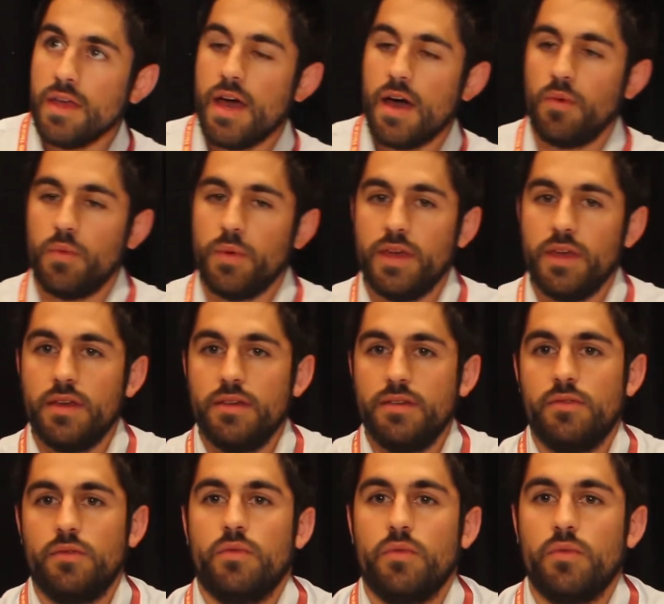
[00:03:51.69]
Yeah,
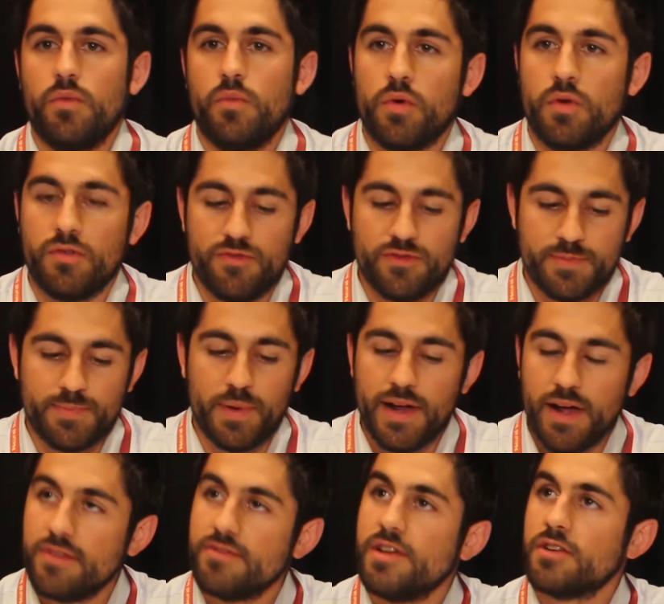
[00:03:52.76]
we were spun
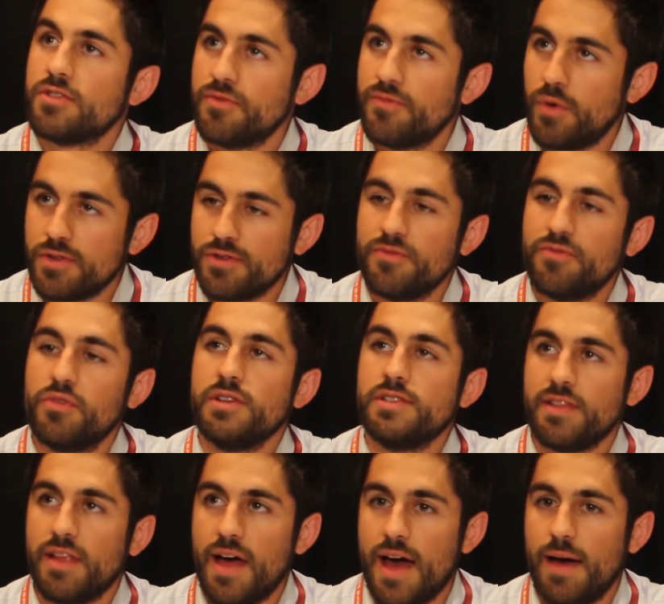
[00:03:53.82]
out of Dr. Walter
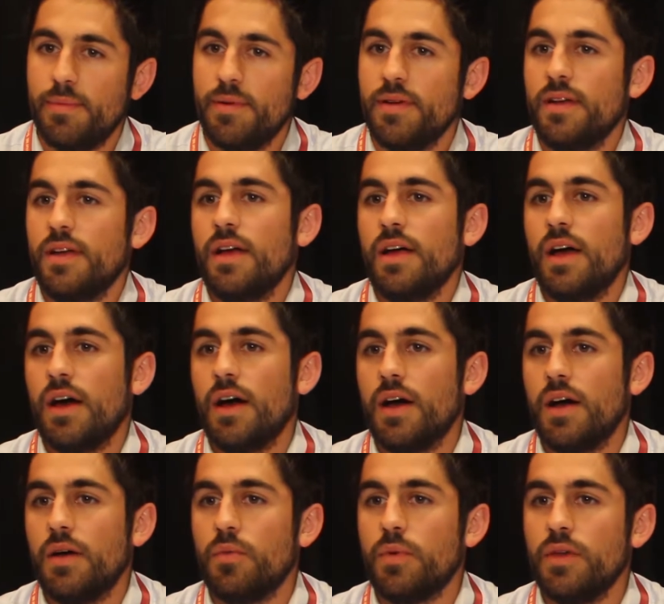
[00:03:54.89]
Voigt's lab.
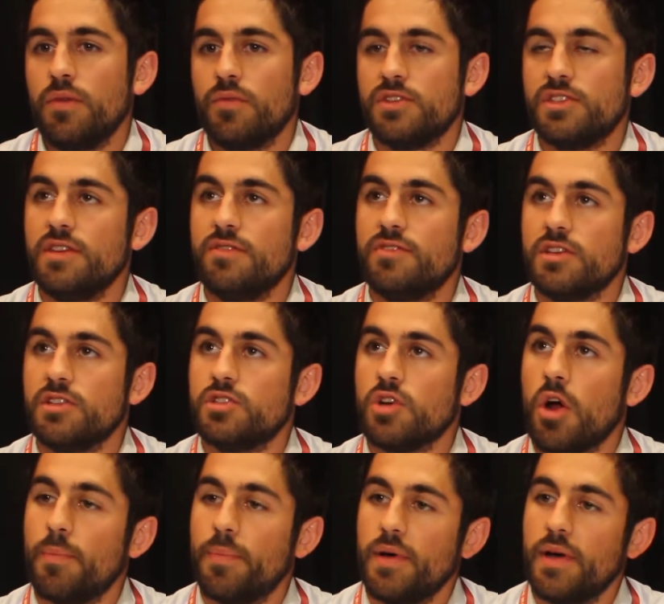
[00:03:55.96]
We received a
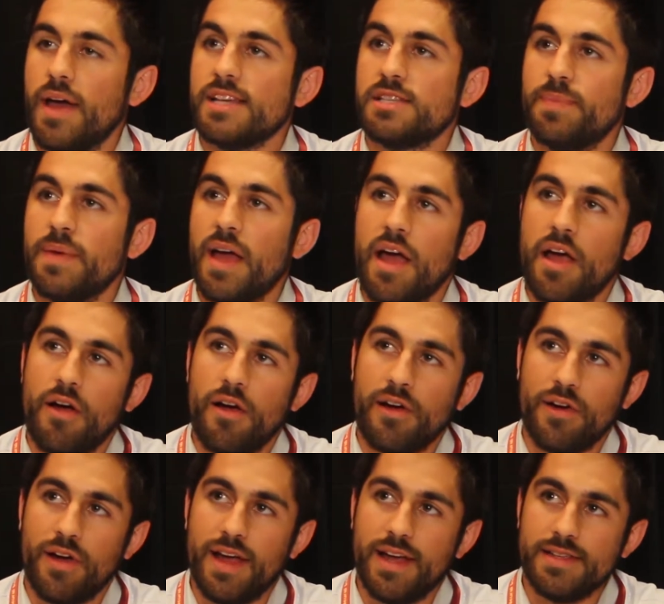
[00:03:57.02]
DARPA SBIR
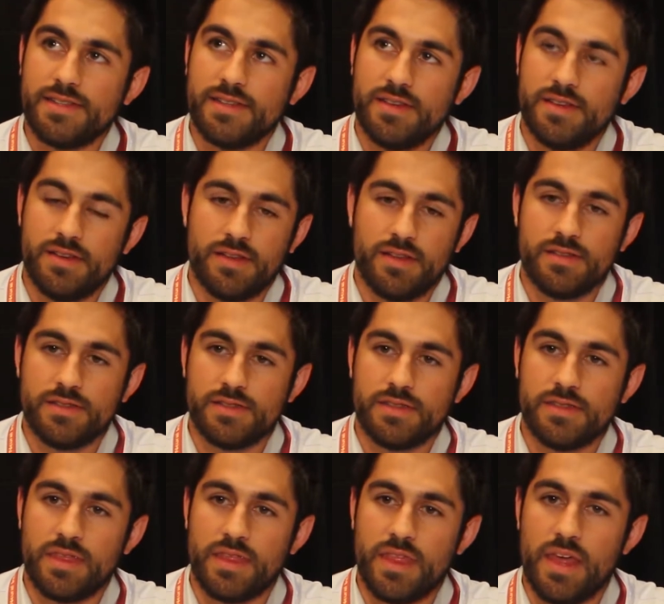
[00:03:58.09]
grant
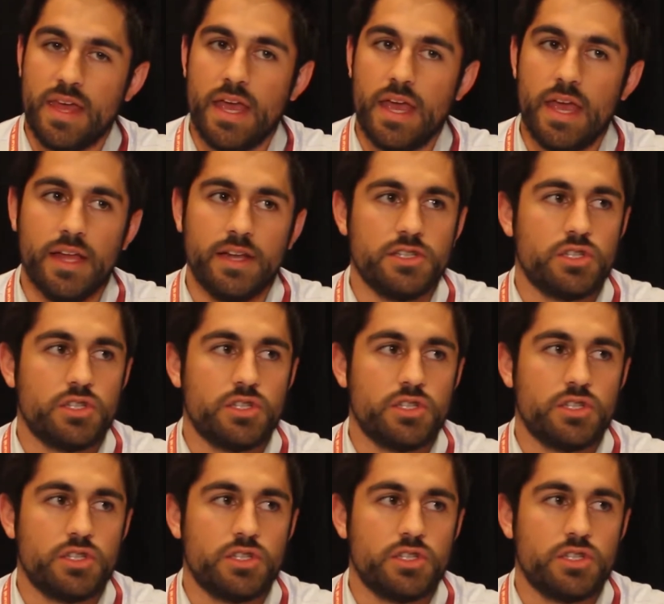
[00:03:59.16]
in